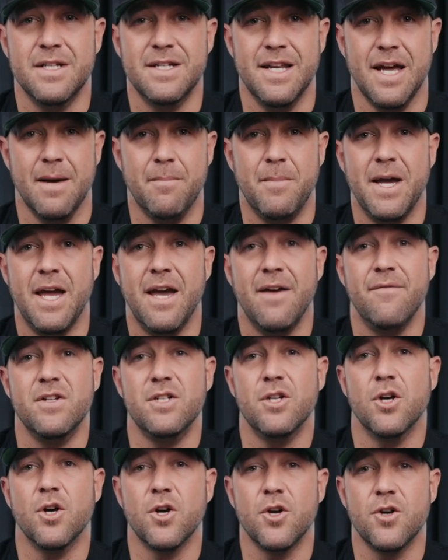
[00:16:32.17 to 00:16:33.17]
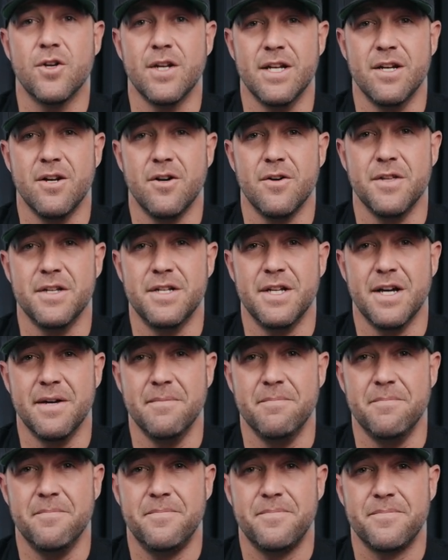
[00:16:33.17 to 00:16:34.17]
not by having to earn it all the
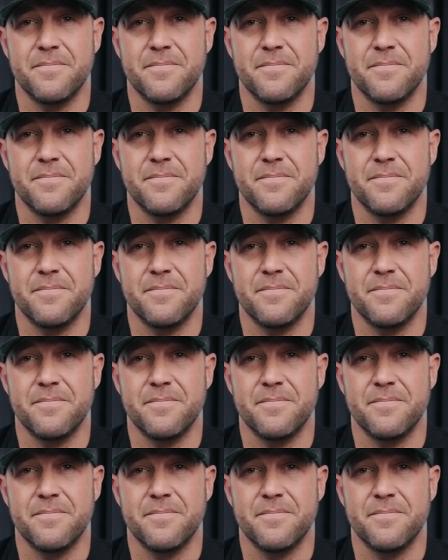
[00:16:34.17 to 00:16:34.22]
time.